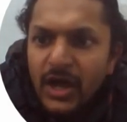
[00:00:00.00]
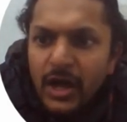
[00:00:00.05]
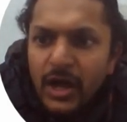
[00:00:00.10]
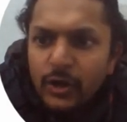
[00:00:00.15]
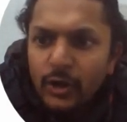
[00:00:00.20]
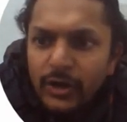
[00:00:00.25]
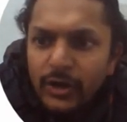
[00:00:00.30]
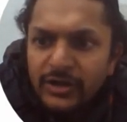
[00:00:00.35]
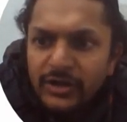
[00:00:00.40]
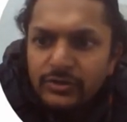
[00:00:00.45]

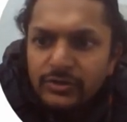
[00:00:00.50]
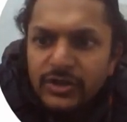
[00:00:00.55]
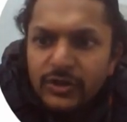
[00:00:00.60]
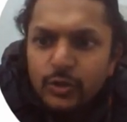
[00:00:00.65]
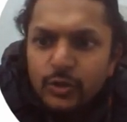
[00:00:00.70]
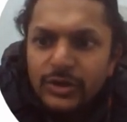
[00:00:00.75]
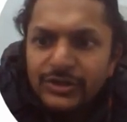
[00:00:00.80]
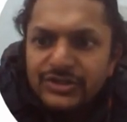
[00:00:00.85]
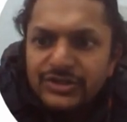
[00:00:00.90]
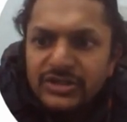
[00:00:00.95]
According to the
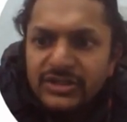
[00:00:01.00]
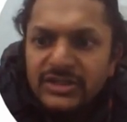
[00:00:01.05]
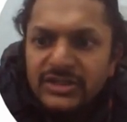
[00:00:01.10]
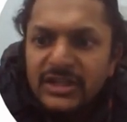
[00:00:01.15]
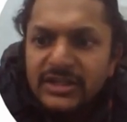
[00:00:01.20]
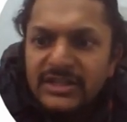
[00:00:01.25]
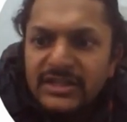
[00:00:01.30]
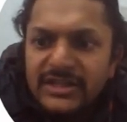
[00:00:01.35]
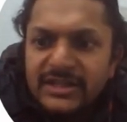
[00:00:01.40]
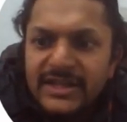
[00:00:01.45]

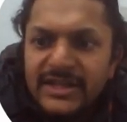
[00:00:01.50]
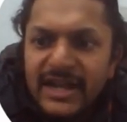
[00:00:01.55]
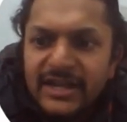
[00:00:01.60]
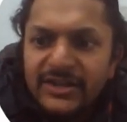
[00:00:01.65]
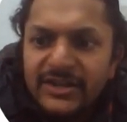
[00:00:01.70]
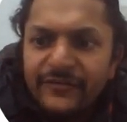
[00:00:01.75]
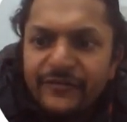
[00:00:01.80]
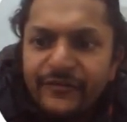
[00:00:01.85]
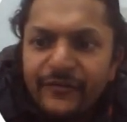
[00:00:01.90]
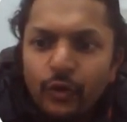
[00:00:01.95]
question, the
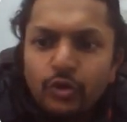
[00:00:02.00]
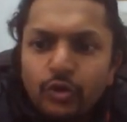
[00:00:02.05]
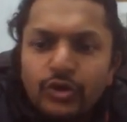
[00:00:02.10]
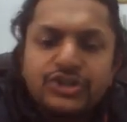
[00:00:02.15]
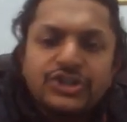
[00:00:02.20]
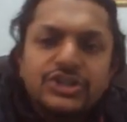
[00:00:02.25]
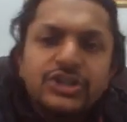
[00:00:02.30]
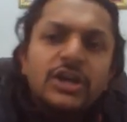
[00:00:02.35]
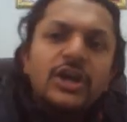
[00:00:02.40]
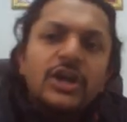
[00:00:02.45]
net
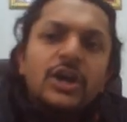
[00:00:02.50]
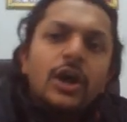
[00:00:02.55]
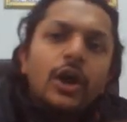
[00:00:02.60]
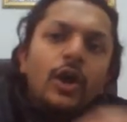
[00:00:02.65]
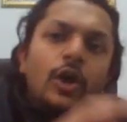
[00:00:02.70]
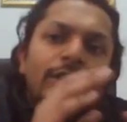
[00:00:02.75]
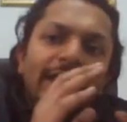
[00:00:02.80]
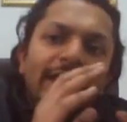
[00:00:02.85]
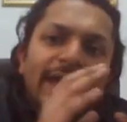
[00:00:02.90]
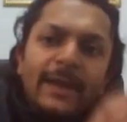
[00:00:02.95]
force
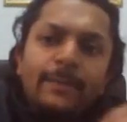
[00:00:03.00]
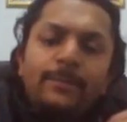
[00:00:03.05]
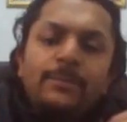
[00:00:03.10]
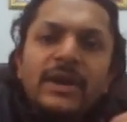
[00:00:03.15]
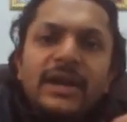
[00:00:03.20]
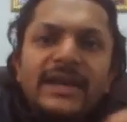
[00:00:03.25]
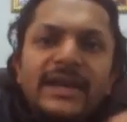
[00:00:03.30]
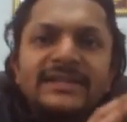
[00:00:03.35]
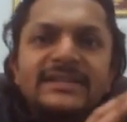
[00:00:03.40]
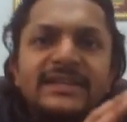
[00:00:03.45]
on m
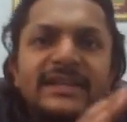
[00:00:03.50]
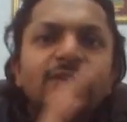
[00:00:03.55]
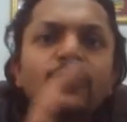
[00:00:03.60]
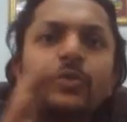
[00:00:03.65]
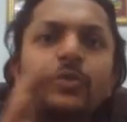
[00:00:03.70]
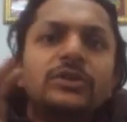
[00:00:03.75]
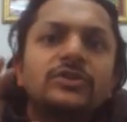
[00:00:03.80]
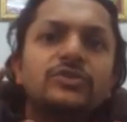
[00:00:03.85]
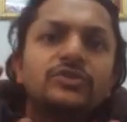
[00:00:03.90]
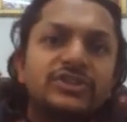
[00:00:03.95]
is
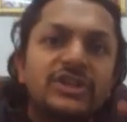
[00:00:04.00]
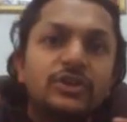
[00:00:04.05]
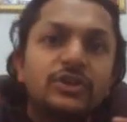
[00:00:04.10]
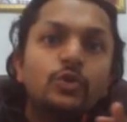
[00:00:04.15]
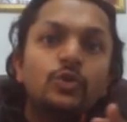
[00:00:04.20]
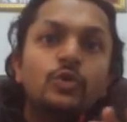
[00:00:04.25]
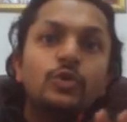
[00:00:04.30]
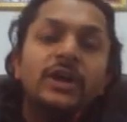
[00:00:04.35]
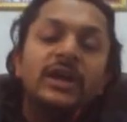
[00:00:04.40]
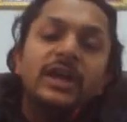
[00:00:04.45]
equal to
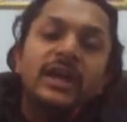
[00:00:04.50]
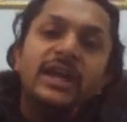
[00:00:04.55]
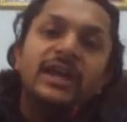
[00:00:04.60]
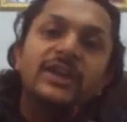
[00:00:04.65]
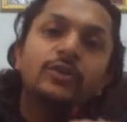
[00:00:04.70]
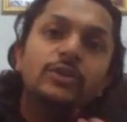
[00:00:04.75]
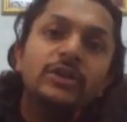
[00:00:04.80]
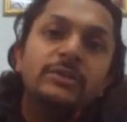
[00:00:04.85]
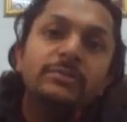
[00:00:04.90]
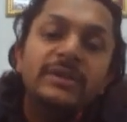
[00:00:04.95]
0. It
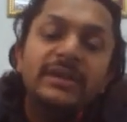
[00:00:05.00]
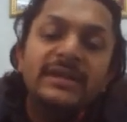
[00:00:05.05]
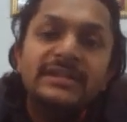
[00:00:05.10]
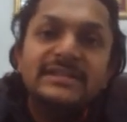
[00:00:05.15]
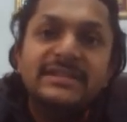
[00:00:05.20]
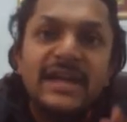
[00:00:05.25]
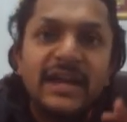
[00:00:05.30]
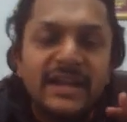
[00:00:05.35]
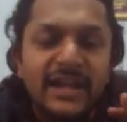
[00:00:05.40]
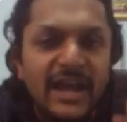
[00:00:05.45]
only means
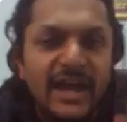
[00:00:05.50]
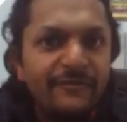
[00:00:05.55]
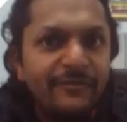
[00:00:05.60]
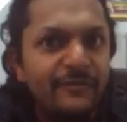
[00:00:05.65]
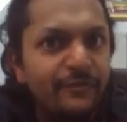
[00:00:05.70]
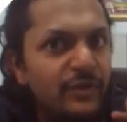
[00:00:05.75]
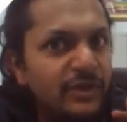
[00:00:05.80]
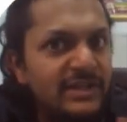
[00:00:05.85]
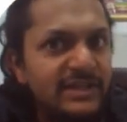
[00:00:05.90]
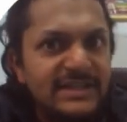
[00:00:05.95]
that
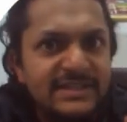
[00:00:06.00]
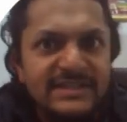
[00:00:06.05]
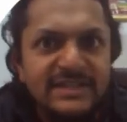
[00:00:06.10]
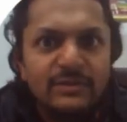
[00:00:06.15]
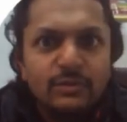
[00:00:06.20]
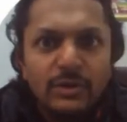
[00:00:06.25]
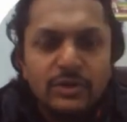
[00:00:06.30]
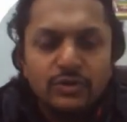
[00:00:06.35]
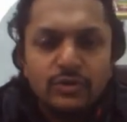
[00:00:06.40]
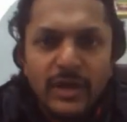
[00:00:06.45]
F1 is
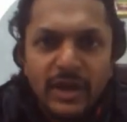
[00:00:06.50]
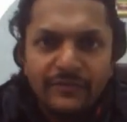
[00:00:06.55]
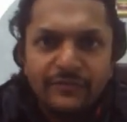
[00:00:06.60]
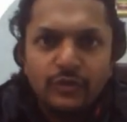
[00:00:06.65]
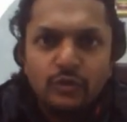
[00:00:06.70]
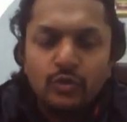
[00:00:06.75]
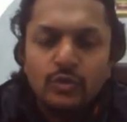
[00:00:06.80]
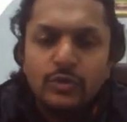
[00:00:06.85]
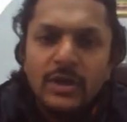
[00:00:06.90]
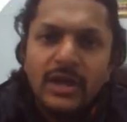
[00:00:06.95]
equal to
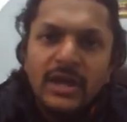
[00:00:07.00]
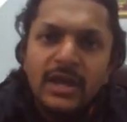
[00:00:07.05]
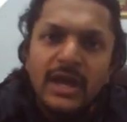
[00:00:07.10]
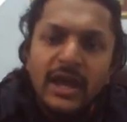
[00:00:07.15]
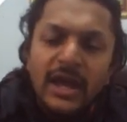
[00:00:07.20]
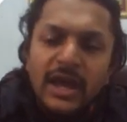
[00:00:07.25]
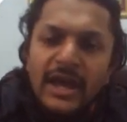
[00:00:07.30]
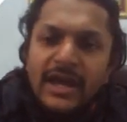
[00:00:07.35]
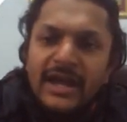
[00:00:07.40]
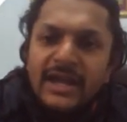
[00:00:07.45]
F2.
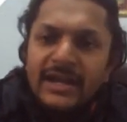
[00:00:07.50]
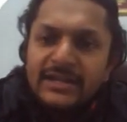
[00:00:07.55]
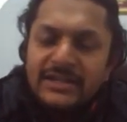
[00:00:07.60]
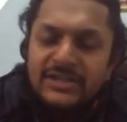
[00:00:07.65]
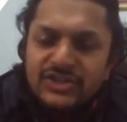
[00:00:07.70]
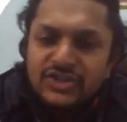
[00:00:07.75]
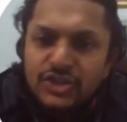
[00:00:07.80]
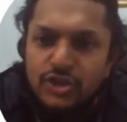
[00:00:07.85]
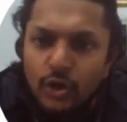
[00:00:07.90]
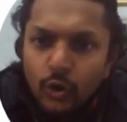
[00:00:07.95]
And
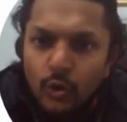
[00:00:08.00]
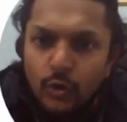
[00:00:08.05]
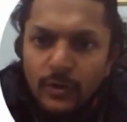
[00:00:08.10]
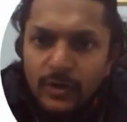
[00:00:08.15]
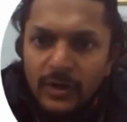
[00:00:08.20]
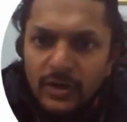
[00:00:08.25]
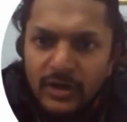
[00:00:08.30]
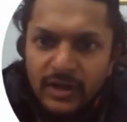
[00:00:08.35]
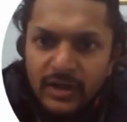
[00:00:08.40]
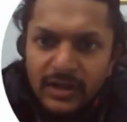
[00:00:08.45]
so
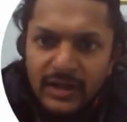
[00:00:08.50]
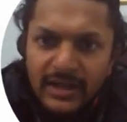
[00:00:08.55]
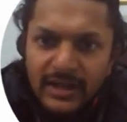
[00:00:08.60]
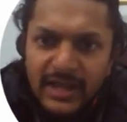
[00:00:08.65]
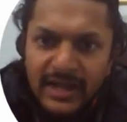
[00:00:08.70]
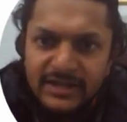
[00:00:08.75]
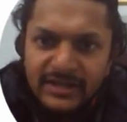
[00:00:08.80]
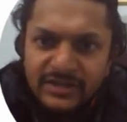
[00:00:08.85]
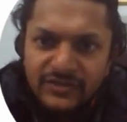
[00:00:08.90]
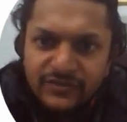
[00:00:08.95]

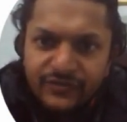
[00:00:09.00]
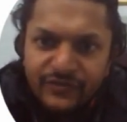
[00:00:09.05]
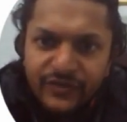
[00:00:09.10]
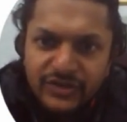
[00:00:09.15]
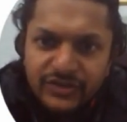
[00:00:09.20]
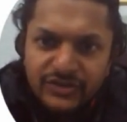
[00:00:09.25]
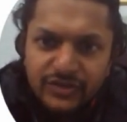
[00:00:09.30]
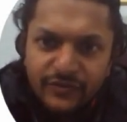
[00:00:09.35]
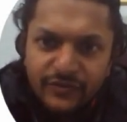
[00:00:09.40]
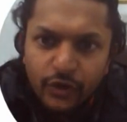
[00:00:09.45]
let us
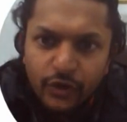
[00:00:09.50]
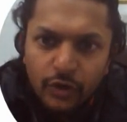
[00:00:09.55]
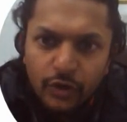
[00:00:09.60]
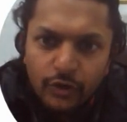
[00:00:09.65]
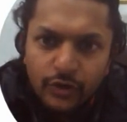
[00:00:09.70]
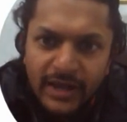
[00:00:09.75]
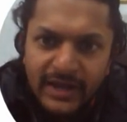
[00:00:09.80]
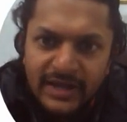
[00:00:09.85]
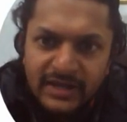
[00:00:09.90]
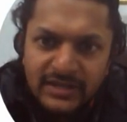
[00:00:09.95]
first all
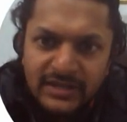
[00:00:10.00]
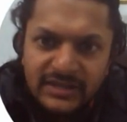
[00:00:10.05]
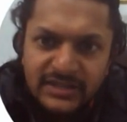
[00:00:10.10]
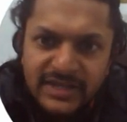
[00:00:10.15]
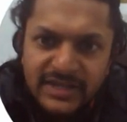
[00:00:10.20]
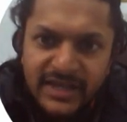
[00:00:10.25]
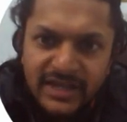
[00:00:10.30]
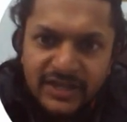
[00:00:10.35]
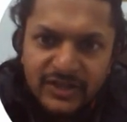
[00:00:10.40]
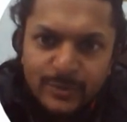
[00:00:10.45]
write
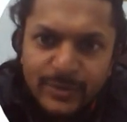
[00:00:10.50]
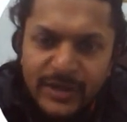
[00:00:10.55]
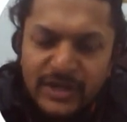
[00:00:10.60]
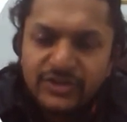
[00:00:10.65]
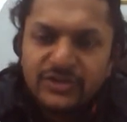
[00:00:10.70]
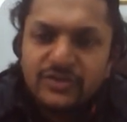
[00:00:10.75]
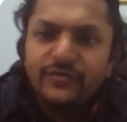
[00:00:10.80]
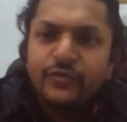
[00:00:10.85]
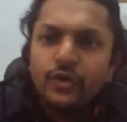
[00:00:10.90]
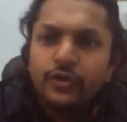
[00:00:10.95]
the
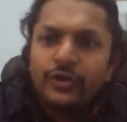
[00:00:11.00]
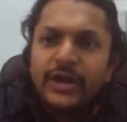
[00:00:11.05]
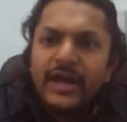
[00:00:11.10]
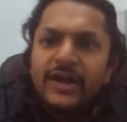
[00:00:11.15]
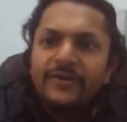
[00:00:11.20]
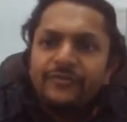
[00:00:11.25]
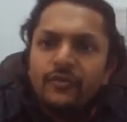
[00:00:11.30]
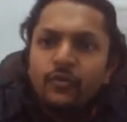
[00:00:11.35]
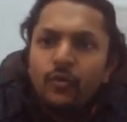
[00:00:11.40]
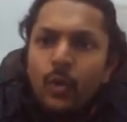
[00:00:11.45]
expression for
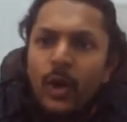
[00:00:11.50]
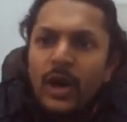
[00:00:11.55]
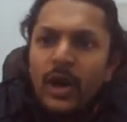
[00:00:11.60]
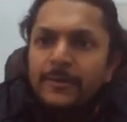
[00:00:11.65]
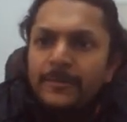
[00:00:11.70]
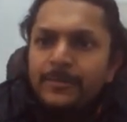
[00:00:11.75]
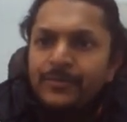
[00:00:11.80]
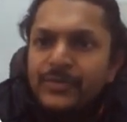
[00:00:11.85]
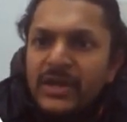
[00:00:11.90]
F1.